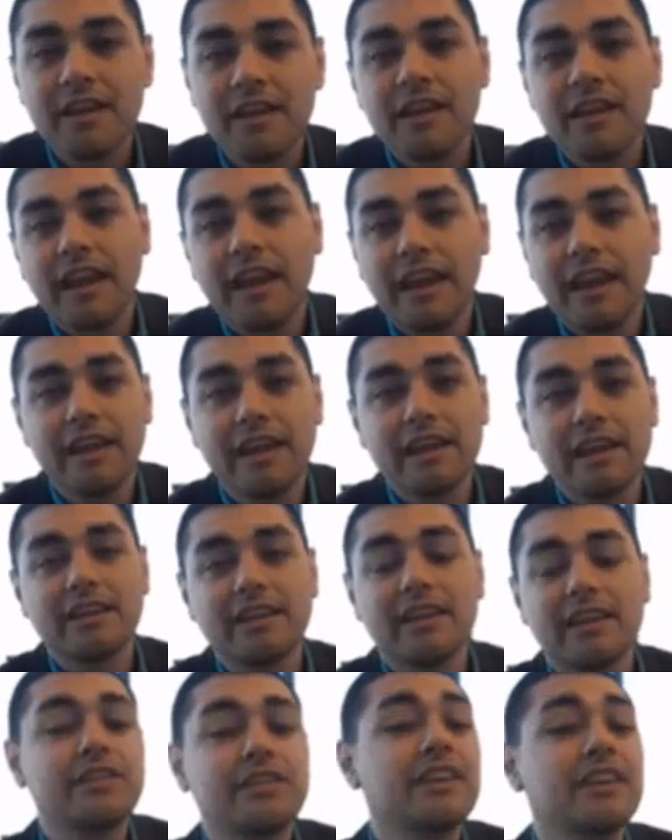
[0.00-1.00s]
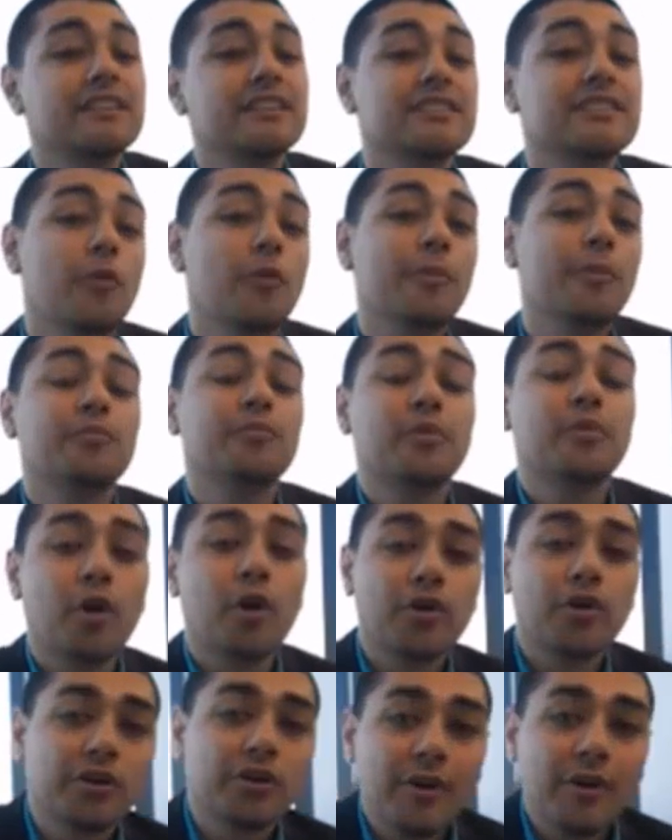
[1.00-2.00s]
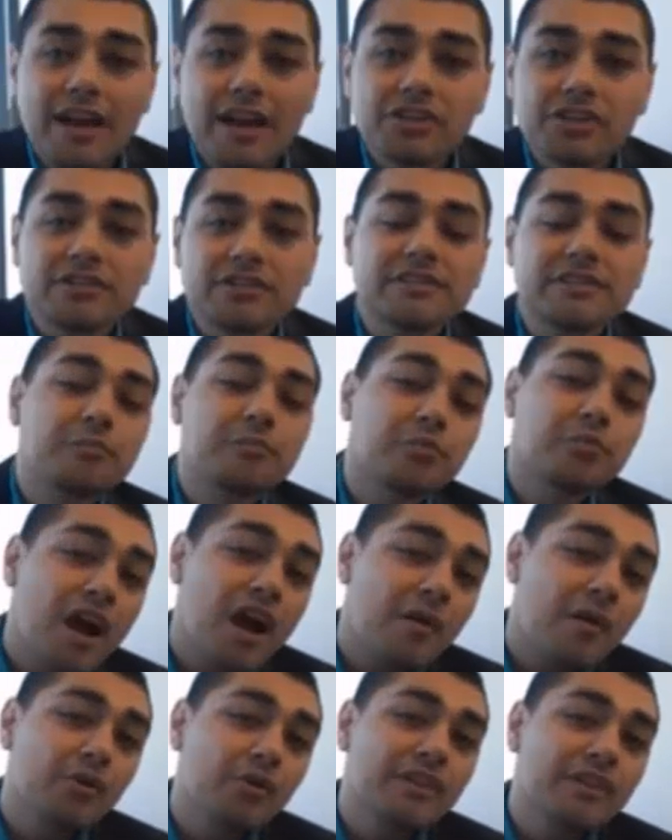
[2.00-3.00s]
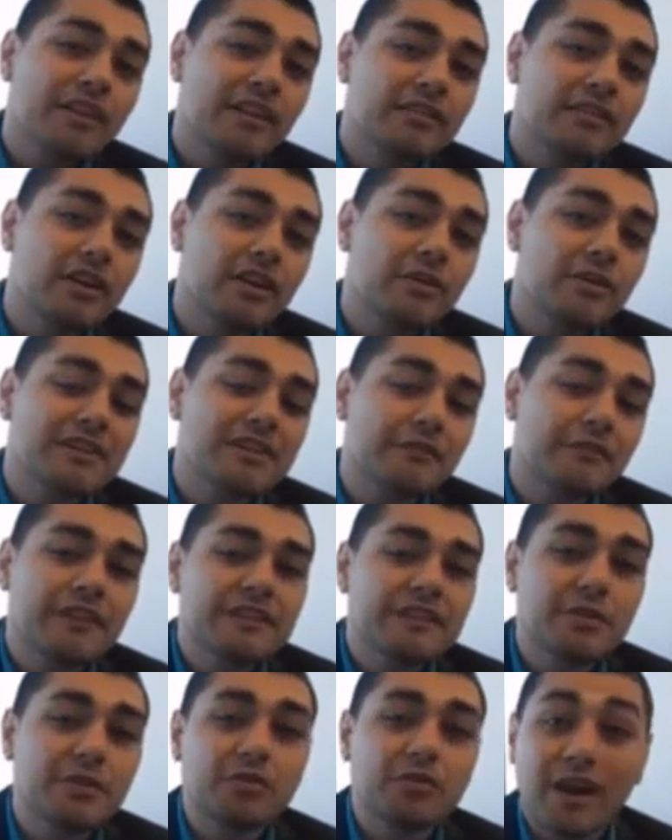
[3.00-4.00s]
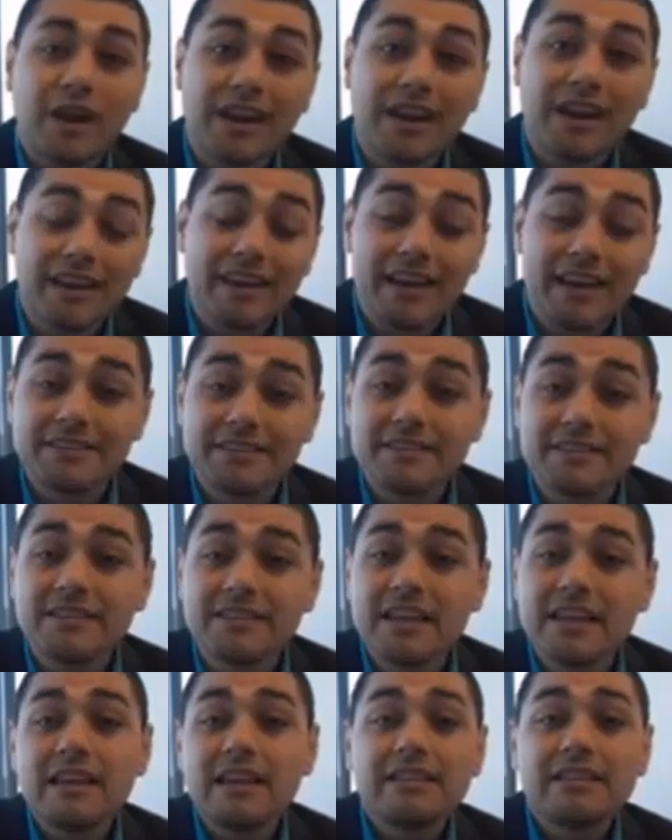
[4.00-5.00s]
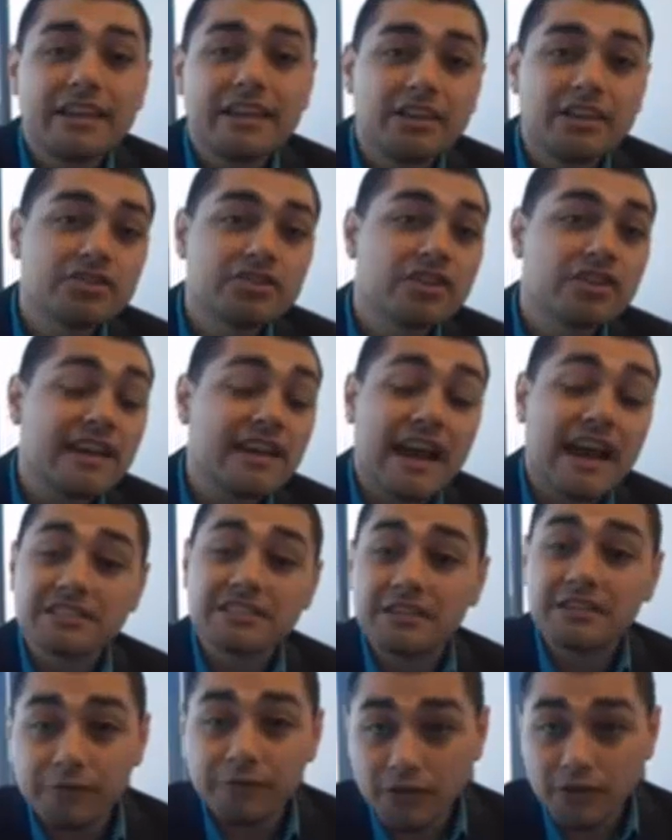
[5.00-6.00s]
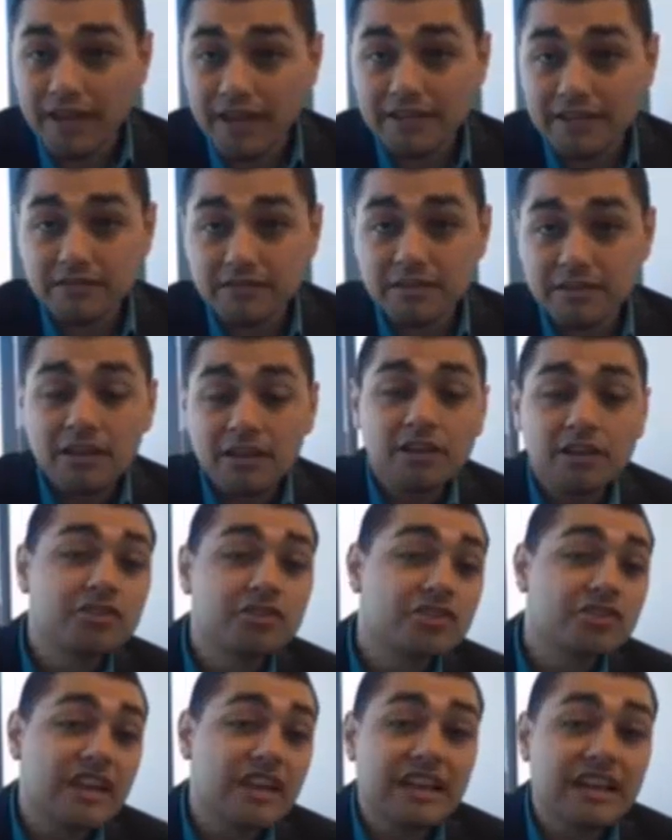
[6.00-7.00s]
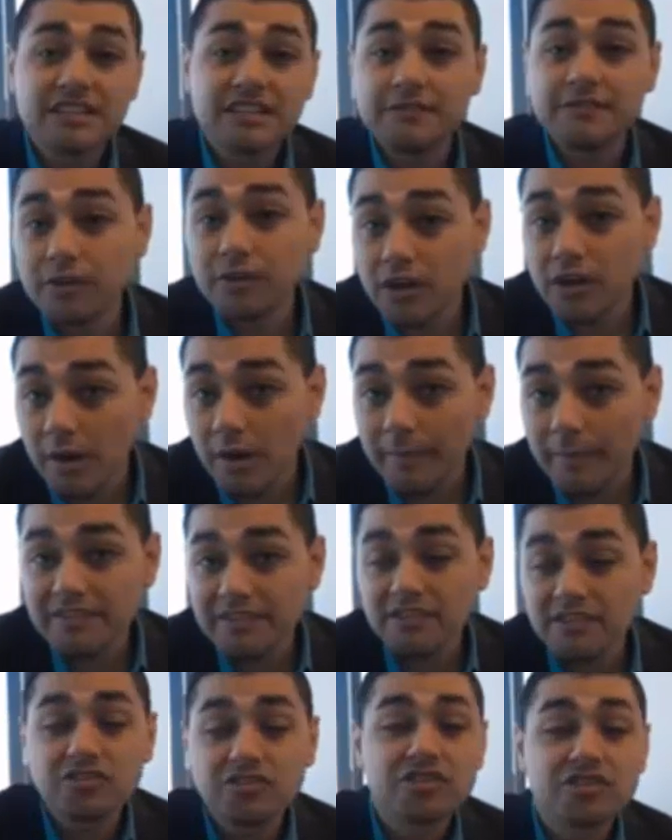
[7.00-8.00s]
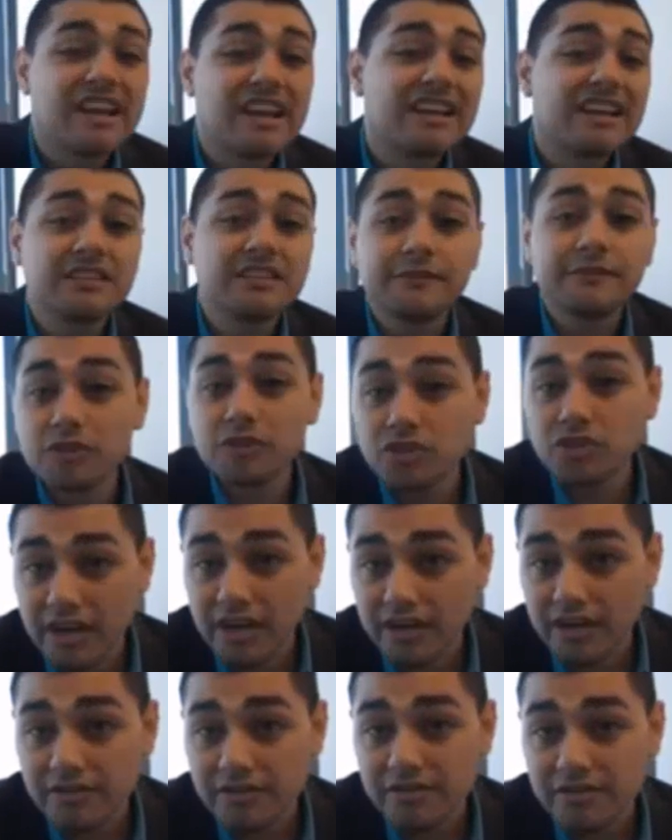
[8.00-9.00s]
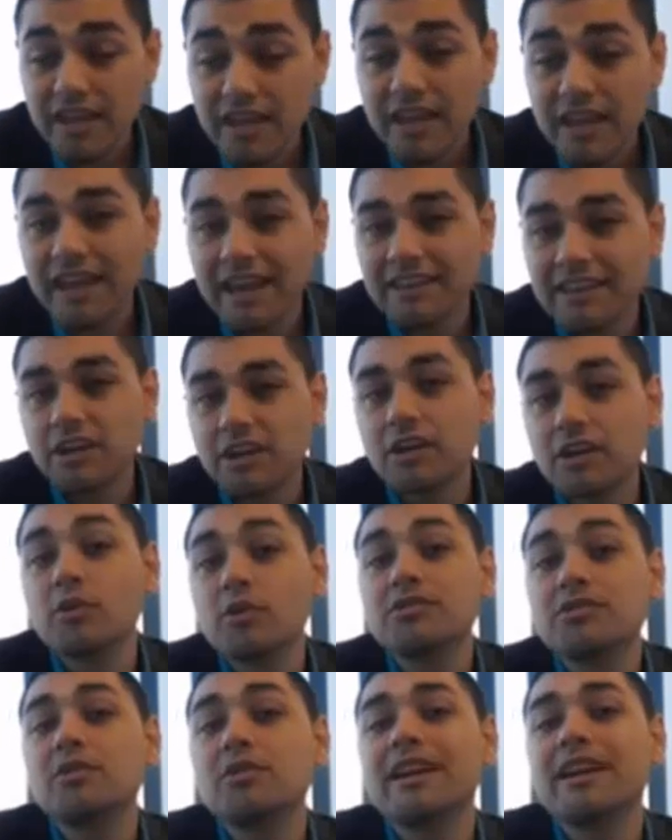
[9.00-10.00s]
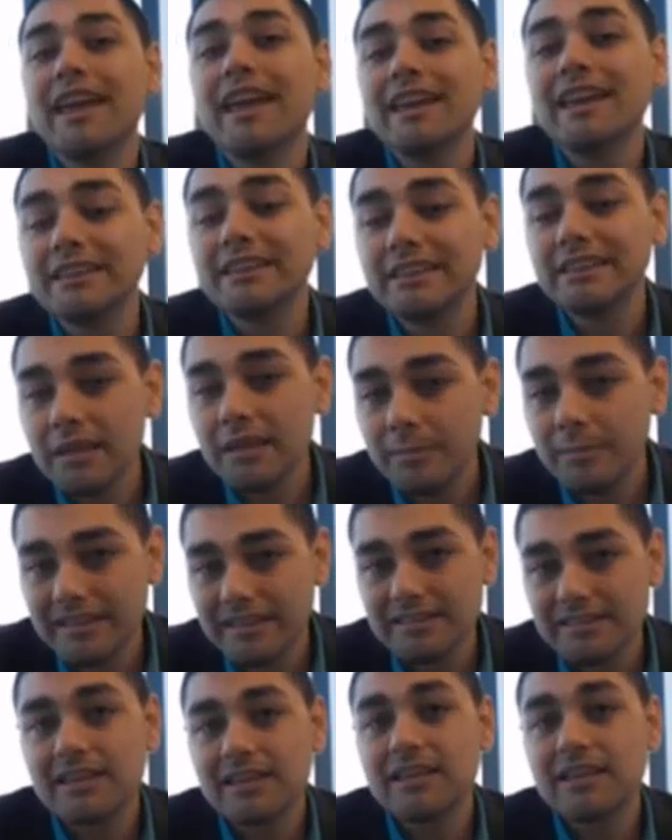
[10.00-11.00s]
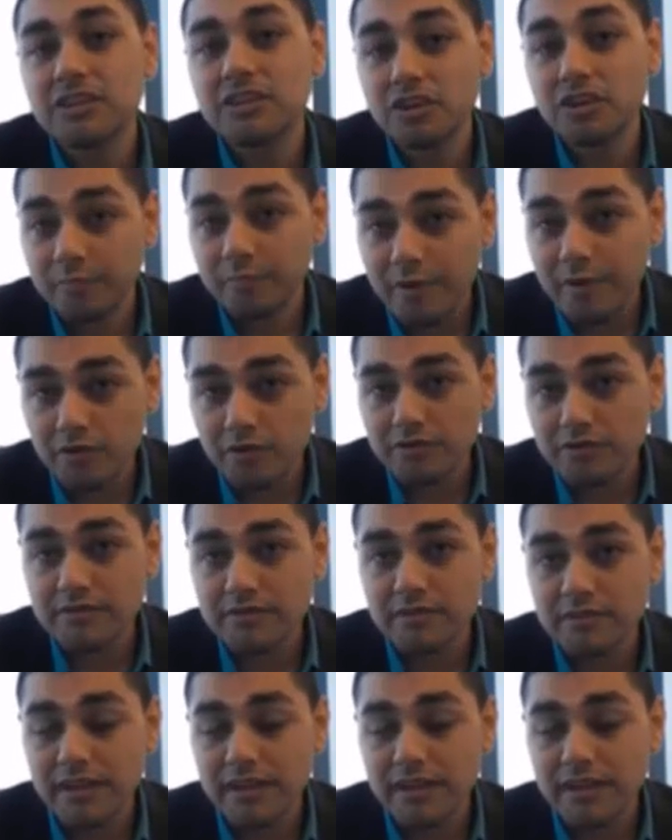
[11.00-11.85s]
and they think it's helping promote interactions. The problem with that, though, is that Facebook recognizes that you're just asking for likes, you're just asking for comments, you're just asking for shares, and they're going to again limit your post.